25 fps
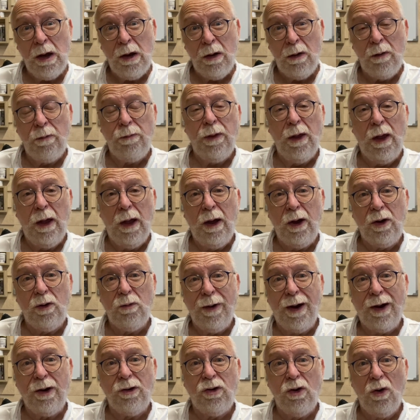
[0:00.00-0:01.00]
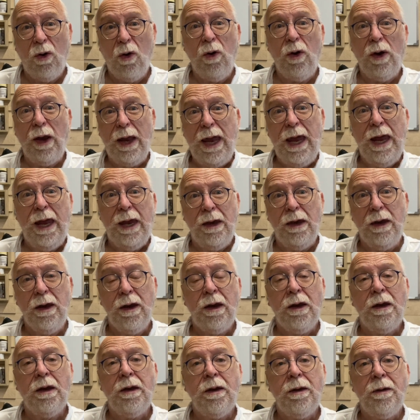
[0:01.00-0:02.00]
the hard wax oil in,
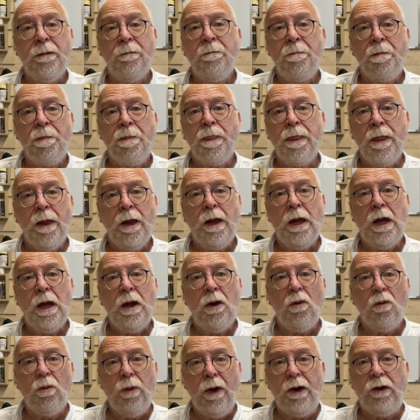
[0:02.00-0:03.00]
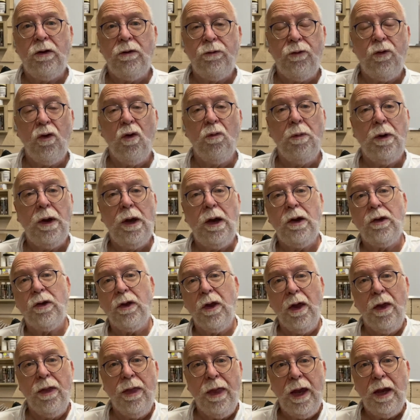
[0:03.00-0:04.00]
wait a few minutes,
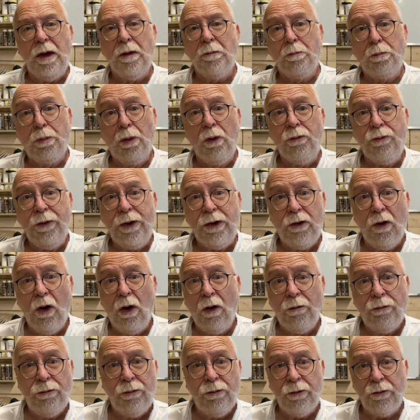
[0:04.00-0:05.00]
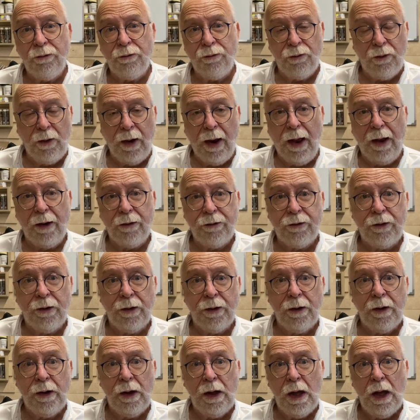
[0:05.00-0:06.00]
and then buff it off flat.
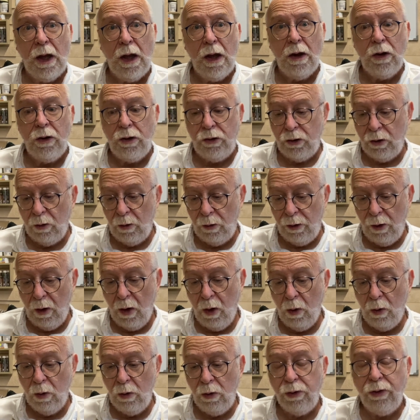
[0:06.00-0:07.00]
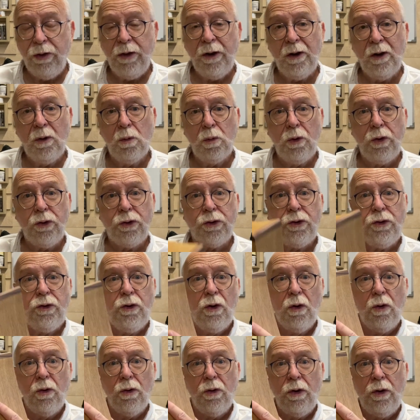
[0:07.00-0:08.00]
So the whole thing was
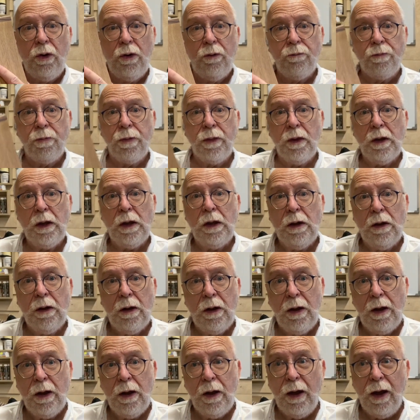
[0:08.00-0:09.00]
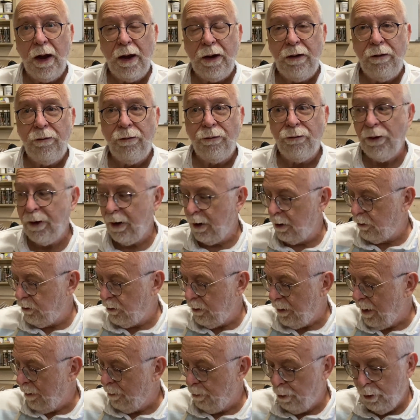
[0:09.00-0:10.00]
done, and in fact
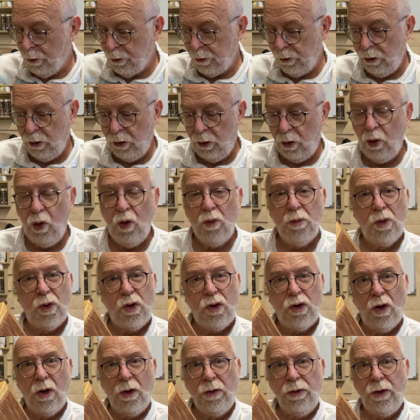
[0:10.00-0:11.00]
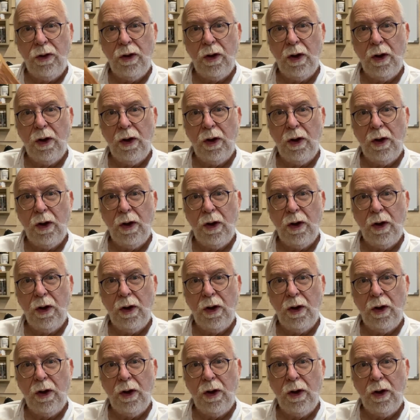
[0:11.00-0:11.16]
I put too much on the